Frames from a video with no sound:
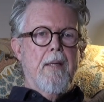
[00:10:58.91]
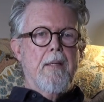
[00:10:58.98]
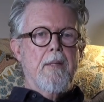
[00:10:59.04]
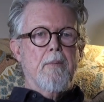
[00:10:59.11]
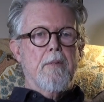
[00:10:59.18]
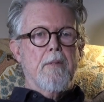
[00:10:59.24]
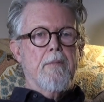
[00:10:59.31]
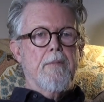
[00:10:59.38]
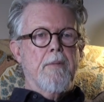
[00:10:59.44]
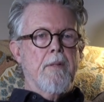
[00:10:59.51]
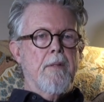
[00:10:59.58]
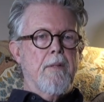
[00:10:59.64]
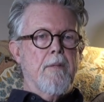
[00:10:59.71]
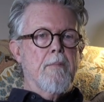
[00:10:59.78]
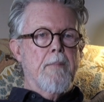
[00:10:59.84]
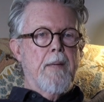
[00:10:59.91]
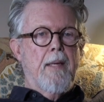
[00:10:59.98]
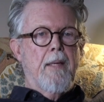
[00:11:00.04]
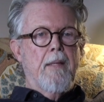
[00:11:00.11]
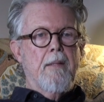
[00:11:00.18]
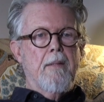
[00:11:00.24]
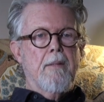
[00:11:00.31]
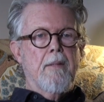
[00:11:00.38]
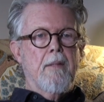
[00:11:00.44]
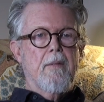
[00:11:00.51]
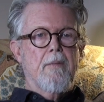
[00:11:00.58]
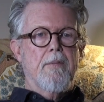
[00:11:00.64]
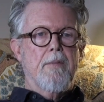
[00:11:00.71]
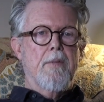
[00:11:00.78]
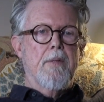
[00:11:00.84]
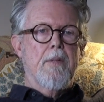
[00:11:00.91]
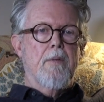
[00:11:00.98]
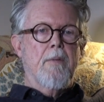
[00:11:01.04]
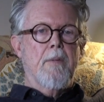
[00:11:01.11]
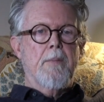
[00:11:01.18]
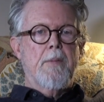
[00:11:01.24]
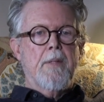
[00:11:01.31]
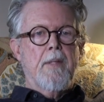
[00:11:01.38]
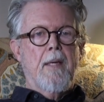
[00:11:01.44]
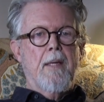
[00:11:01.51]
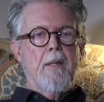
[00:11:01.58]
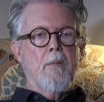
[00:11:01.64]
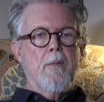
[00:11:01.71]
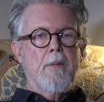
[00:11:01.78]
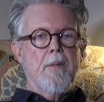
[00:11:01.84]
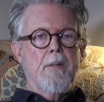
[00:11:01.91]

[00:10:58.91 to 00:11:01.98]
This was the first of many. She did further trips staying with